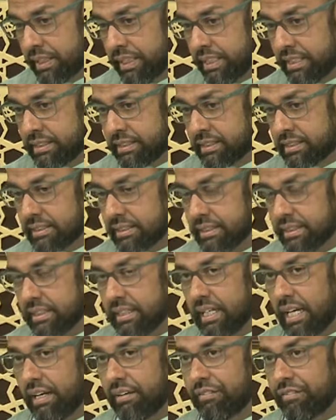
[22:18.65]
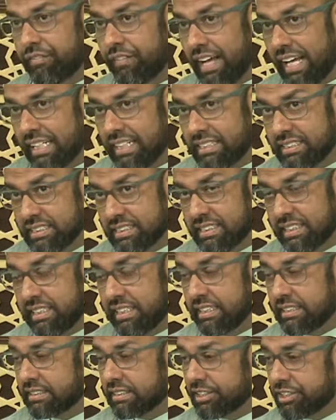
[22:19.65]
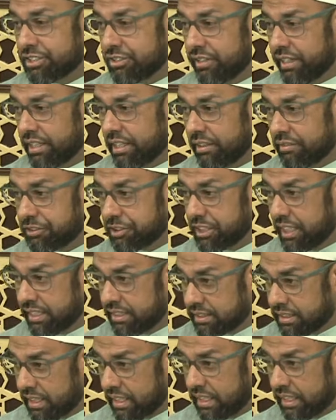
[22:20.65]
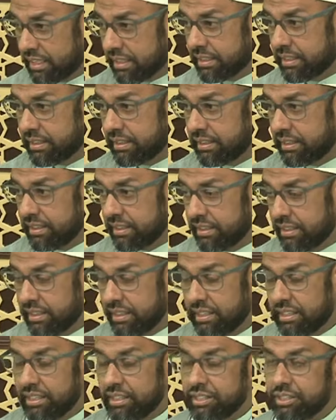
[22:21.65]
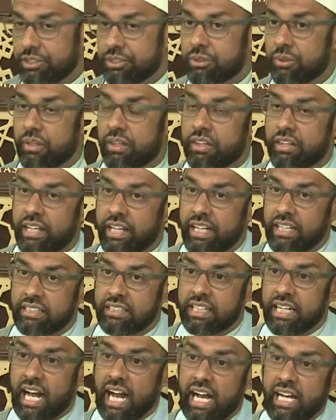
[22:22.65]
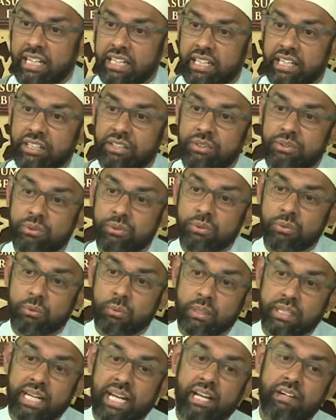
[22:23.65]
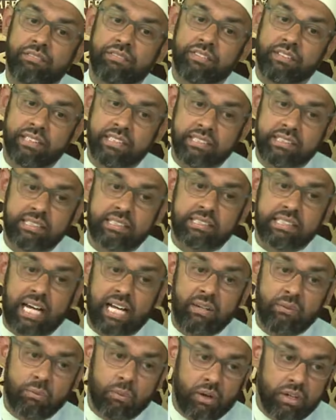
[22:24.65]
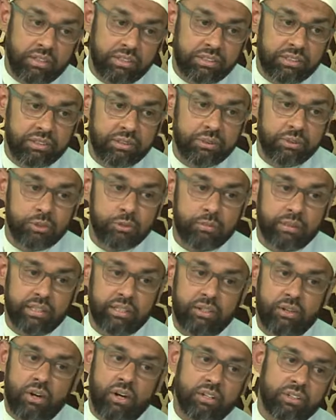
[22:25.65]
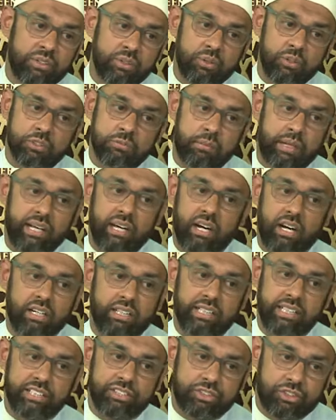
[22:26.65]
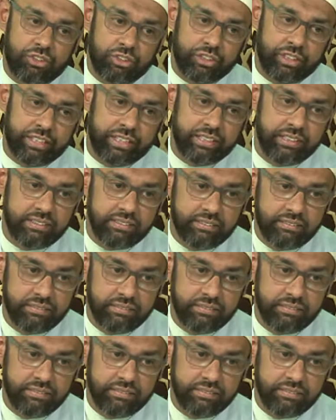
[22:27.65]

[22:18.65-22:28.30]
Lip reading: It's a fallacy, it's a trick of shaitan to think that I can do whatever it is I want to do, but God knows my heart is good.